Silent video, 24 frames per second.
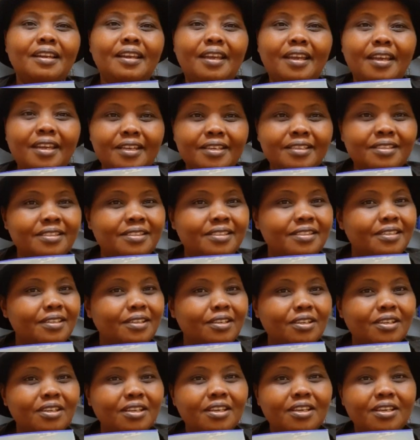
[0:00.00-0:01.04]
and
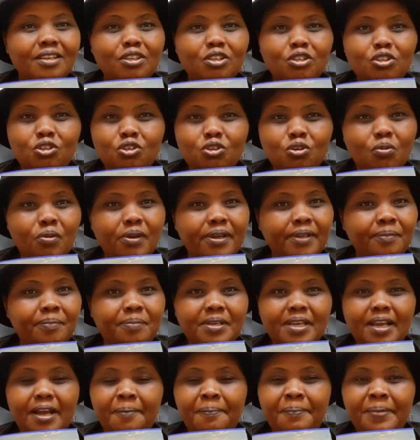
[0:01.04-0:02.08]
you will
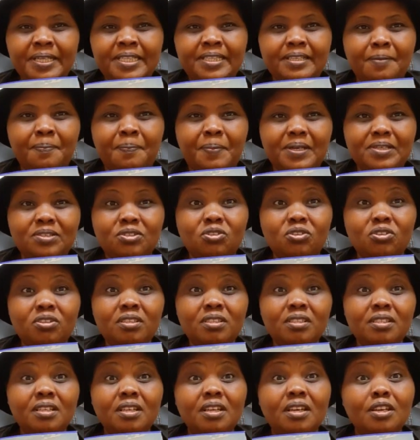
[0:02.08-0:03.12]
be a better
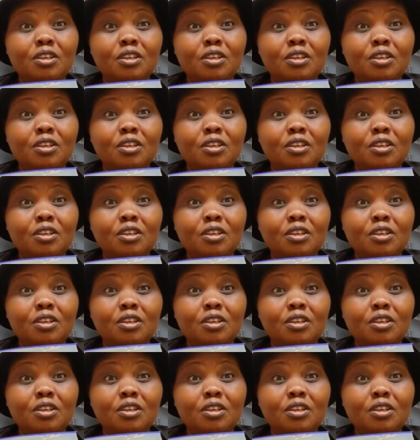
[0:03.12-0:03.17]
person.